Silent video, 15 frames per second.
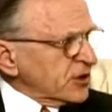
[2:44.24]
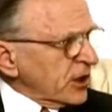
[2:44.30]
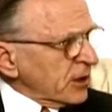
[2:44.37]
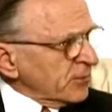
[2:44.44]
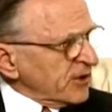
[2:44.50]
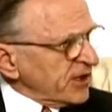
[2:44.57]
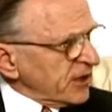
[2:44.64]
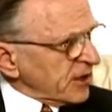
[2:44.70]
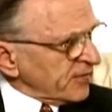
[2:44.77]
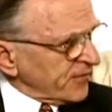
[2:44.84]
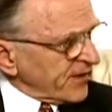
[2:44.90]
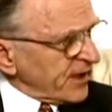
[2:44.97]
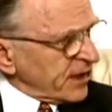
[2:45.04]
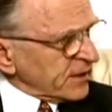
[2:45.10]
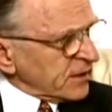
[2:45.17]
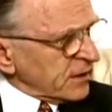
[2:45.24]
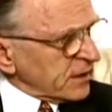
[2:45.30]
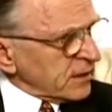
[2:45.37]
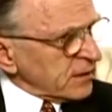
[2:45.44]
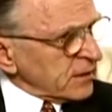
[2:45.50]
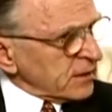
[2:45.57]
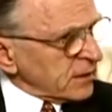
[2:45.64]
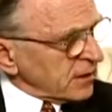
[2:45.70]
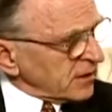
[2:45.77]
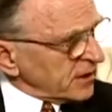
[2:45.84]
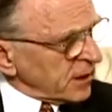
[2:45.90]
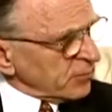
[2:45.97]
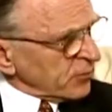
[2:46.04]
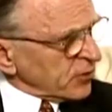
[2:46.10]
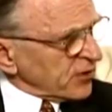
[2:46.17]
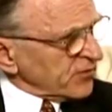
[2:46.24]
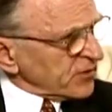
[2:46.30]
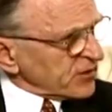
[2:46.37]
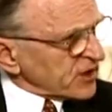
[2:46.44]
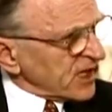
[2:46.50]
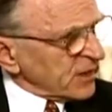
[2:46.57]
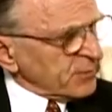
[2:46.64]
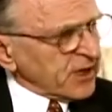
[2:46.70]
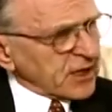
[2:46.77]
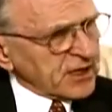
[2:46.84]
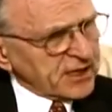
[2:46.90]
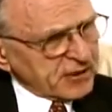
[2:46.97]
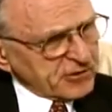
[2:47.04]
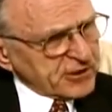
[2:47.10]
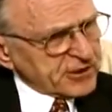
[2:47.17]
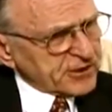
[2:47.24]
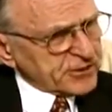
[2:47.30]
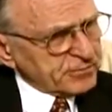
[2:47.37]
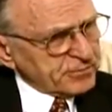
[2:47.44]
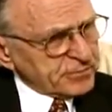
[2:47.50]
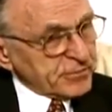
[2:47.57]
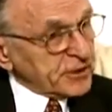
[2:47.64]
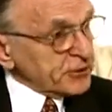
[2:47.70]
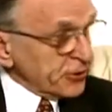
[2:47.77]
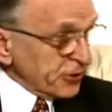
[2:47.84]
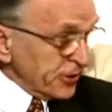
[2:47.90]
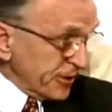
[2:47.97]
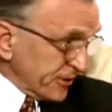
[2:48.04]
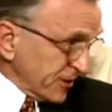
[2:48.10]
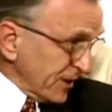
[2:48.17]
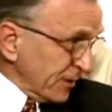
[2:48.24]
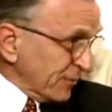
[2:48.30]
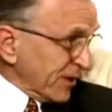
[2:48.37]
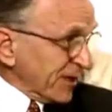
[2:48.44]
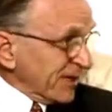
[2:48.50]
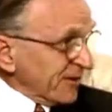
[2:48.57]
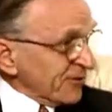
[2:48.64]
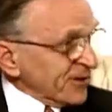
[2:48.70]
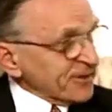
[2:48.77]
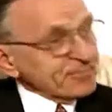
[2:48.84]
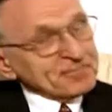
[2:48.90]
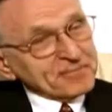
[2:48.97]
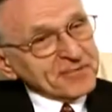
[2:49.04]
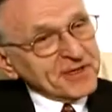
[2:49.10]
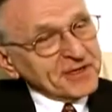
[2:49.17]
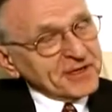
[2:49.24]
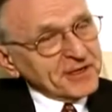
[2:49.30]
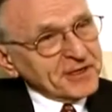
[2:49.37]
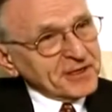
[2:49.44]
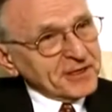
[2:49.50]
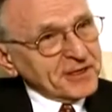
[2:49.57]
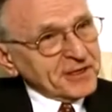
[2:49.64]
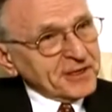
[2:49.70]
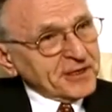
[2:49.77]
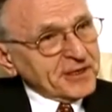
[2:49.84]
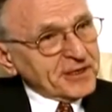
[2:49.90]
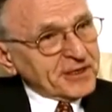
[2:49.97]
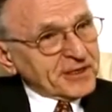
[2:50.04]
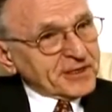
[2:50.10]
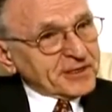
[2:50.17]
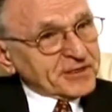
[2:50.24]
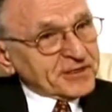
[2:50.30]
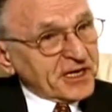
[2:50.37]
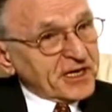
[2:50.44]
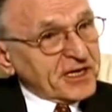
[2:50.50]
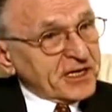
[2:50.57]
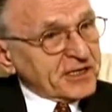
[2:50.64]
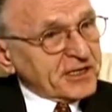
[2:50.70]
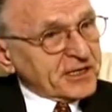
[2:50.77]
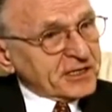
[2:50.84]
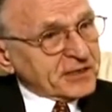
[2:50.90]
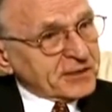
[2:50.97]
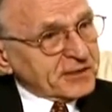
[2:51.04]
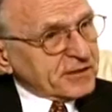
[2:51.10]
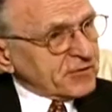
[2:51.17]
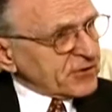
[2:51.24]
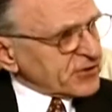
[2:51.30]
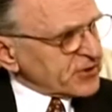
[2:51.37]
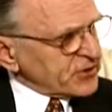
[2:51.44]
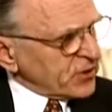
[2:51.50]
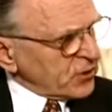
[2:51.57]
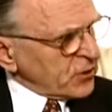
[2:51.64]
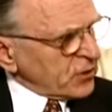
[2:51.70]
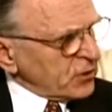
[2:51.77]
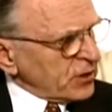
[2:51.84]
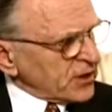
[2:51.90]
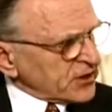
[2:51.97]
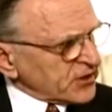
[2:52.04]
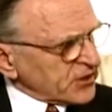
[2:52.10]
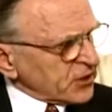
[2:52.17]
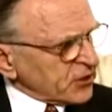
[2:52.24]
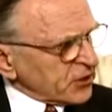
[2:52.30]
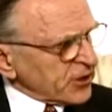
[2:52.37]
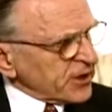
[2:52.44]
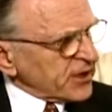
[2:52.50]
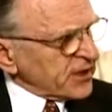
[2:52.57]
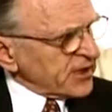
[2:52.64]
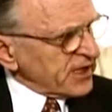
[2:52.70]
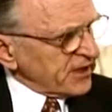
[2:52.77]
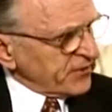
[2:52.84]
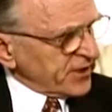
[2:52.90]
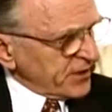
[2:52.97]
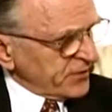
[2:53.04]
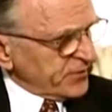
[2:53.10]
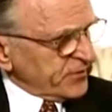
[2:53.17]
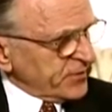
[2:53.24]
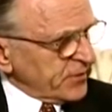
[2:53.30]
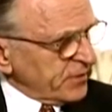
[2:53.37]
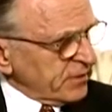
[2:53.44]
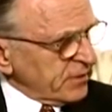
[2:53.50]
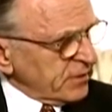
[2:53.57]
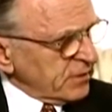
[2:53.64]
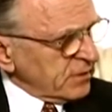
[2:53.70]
Chairman Arafat and a number of Islamic clerics, and you're an Islamic cleric, say that there is no historic evidence